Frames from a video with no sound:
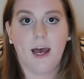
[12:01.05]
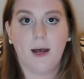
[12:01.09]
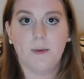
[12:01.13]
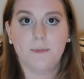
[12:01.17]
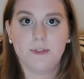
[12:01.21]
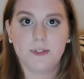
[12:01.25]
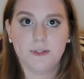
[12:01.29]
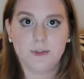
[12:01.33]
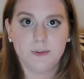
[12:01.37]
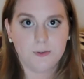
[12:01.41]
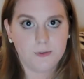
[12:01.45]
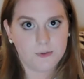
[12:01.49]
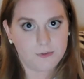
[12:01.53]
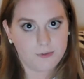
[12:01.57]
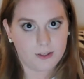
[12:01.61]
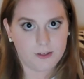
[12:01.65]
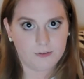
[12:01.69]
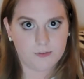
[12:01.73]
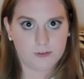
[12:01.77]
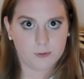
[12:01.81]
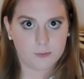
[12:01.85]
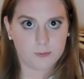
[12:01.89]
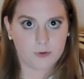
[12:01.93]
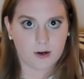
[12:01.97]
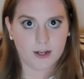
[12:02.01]
absolute
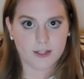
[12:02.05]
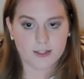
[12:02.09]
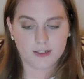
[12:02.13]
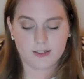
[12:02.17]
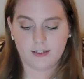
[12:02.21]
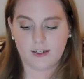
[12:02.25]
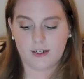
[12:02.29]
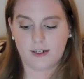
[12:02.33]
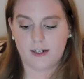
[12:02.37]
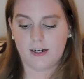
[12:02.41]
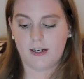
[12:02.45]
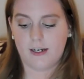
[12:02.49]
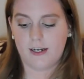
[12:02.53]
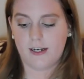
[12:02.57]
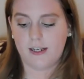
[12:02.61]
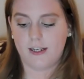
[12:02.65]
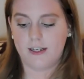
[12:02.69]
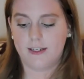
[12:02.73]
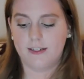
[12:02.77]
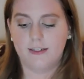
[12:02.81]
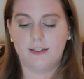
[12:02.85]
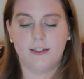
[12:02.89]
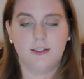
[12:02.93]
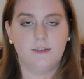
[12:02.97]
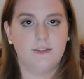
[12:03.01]
favorite bronzer
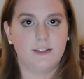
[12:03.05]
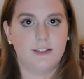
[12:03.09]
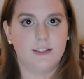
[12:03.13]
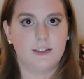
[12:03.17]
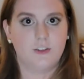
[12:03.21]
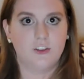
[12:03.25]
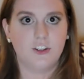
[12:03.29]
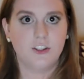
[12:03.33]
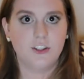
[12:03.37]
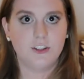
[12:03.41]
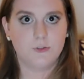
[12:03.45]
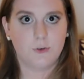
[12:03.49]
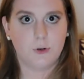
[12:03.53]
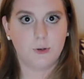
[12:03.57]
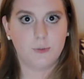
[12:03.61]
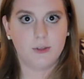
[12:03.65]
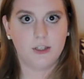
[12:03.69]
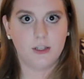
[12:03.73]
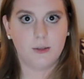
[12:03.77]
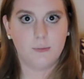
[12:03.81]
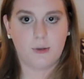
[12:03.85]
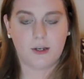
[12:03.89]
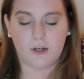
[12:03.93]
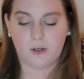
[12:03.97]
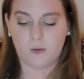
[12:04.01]
is the Physicians
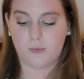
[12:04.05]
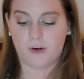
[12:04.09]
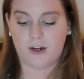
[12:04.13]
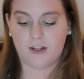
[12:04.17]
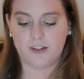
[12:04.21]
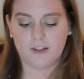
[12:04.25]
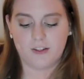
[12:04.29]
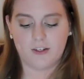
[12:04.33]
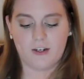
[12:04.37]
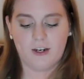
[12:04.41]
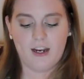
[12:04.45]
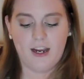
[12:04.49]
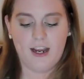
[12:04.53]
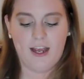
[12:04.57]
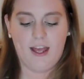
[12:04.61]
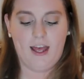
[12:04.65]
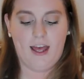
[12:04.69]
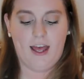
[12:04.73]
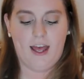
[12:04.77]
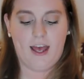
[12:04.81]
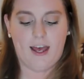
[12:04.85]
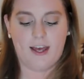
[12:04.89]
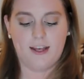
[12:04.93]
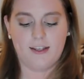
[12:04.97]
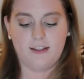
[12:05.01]
Formula Butter Bronzer,
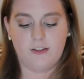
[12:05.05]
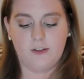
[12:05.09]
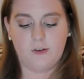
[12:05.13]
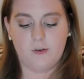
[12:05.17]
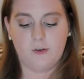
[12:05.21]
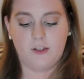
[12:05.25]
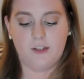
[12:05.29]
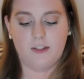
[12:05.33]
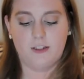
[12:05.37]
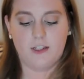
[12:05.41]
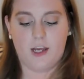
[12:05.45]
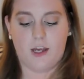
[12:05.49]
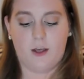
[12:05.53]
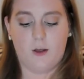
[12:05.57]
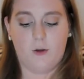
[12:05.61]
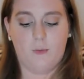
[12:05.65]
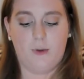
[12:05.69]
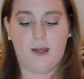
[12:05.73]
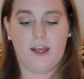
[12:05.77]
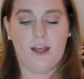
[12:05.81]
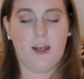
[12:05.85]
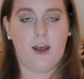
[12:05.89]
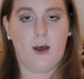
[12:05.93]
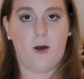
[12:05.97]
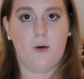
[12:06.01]
as you can tell
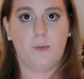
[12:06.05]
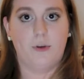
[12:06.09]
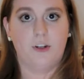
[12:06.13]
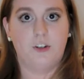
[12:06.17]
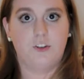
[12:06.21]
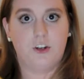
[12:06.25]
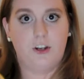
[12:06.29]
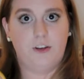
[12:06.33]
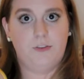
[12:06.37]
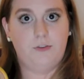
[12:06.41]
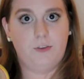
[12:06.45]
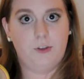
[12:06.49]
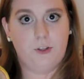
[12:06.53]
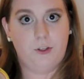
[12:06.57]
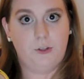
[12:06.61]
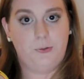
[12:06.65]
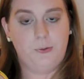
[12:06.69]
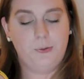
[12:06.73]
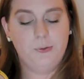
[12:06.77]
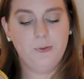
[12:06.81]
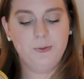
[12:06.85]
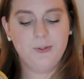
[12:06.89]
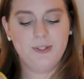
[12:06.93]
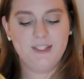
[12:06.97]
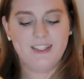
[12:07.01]
by how much I've
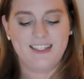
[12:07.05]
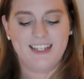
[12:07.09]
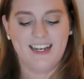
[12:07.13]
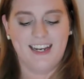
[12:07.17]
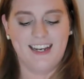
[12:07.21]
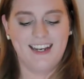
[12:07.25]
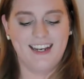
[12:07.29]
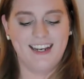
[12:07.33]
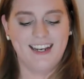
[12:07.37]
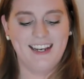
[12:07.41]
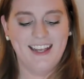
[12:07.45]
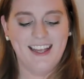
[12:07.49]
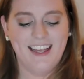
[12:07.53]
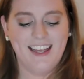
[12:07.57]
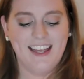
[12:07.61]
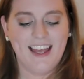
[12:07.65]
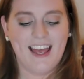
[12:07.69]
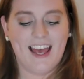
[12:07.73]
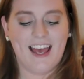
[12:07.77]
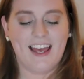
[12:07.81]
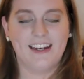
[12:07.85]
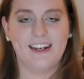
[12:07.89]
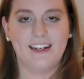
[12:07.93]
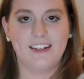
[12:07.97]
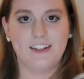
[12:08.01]
used.
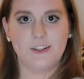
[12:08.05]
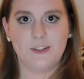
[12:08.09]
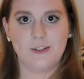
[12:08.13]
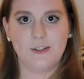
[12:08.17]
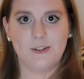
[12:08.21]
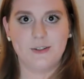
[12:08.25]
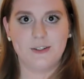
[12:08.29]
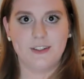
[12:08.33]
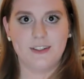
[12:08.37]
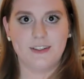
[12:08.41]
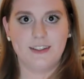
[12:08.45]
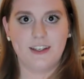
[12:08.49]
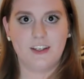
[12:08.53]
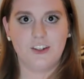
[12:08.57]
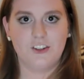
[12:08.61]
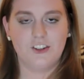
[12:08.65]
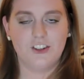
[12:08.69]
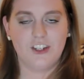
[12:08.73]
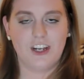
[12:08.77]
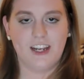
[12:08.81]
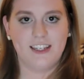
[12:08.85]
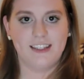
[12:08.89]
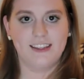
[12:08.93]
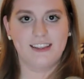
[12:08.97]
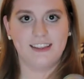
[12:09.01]
And I do use the
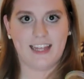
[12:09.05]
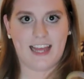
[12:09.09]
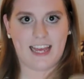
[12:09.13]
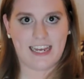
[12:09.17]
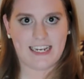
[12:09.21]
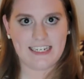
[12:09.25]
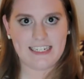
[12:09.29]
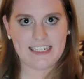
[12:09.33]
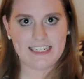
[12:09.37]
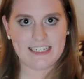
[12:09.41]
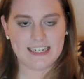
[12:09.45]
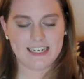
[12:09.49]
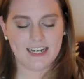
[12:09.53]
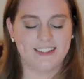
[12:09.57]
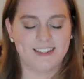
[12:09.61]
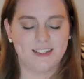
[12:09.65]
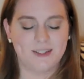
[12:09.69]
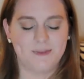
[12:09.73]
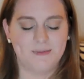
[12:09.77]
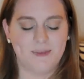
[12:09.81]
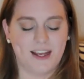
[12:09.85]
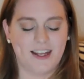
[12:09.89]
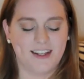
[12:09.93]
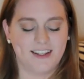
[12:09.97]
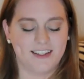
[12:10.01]
shade Light. The
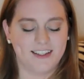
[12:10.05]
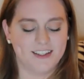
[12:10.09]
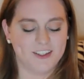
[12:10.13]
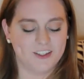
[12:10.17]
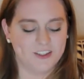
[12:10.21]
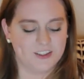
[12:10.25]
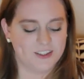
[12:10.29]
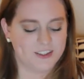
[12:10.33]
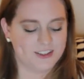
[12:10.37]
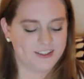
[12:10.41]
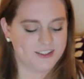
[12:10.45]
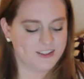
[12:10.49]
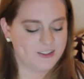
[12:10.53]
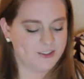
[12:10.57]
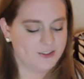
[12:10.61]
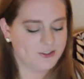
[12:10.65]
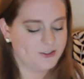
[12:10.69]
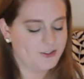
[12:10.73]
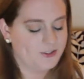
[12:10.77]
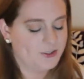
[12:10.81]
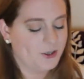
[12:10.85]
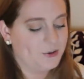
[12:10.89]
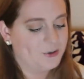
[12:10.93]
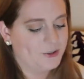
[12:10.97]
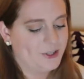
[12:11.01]
smell is just
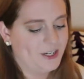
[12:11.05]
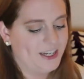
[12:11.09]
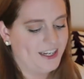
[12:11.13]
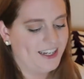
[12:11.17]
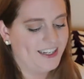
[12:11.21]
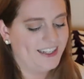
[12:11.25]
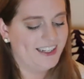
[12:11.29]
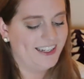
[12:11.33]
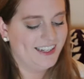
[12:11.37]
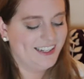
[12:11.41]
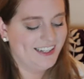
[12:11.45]
so good.